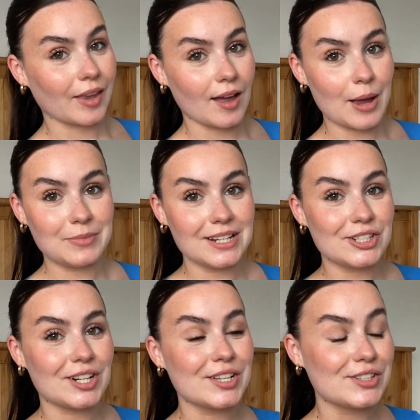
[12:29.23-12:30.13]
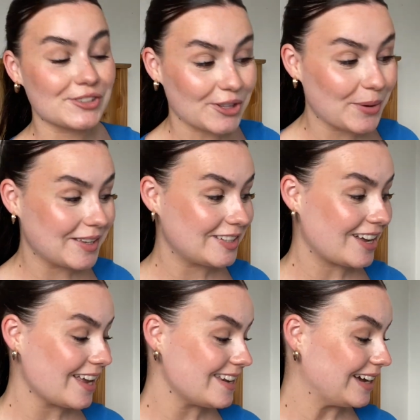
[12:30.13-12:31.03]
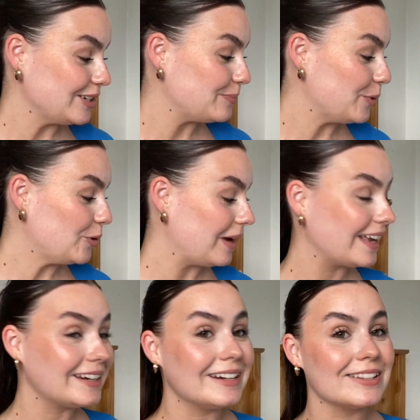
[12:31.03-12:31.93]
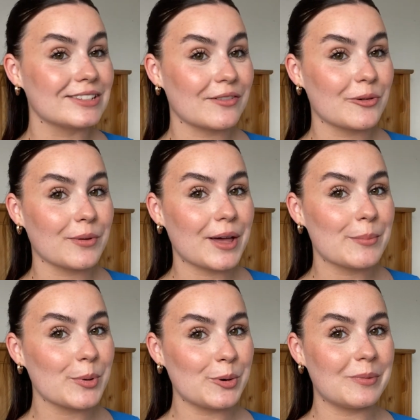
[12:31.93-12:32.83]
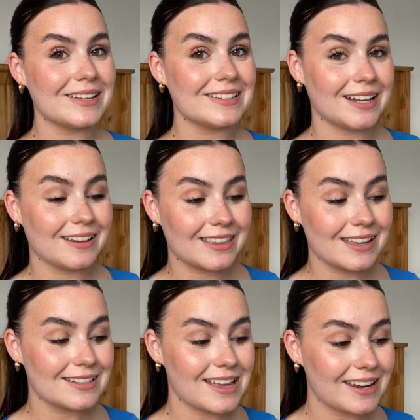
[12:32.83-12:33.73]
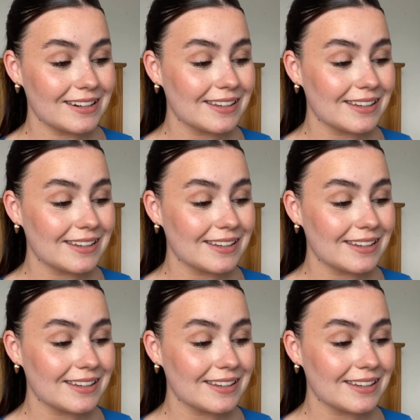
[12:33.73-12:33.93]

I'm literally so excited now to put all my cleaning stuff away and put all my scent things in.